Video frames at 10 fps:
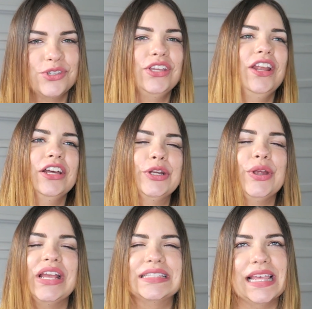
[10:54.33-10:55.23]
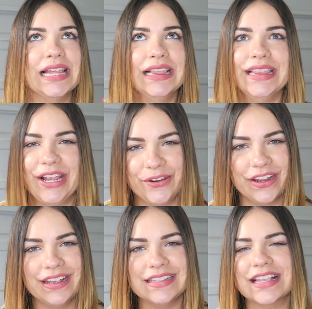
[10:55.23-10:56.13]
cheating on her is
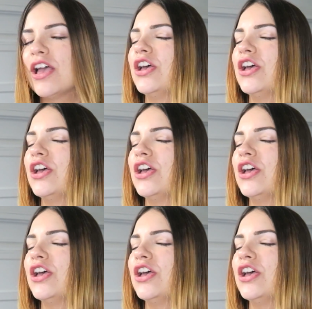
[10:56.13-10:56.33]
hilarious.